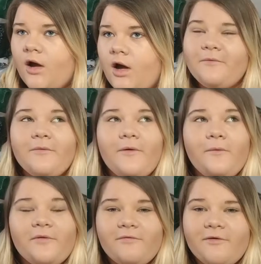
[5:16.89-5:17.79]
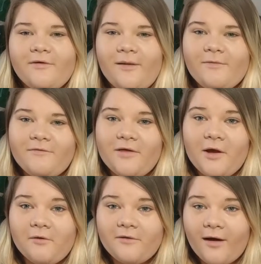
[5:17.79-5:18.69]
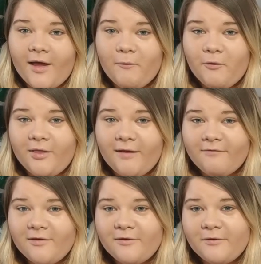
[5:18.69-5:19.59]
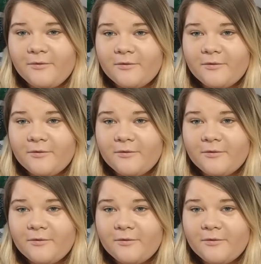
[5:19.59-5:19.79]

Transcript: So all different types of videos I would love to do,